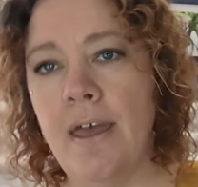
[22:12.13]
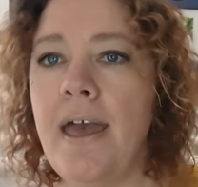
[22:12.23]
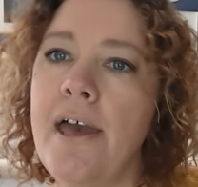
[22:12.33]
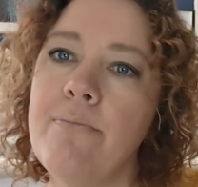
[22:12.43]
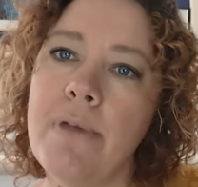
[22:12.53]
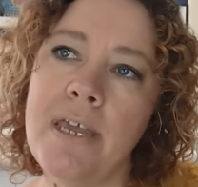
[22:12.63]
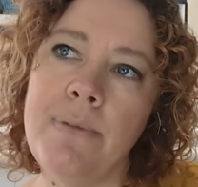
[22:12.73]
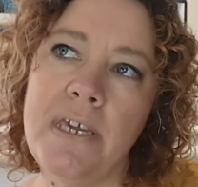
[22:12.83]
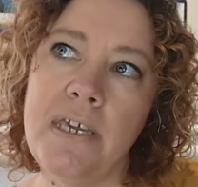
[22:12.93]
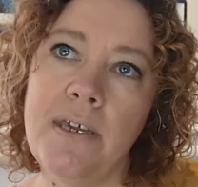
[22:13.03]
And
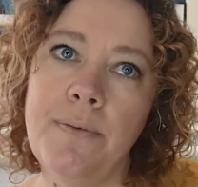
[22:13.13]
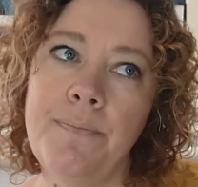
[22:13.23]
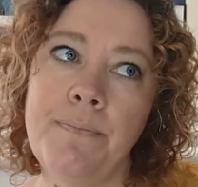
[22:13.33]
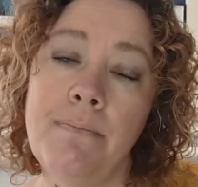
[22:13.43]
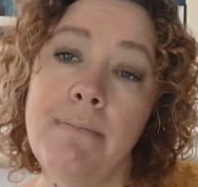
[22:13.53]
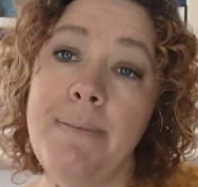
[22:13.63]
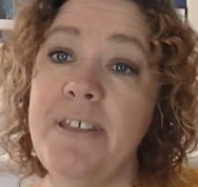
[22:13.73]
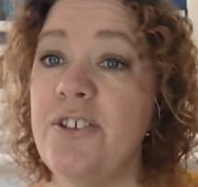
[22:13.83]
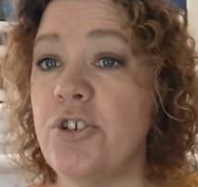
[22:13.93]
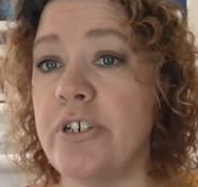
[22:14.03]
maybe
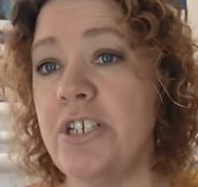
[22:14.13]
the Donny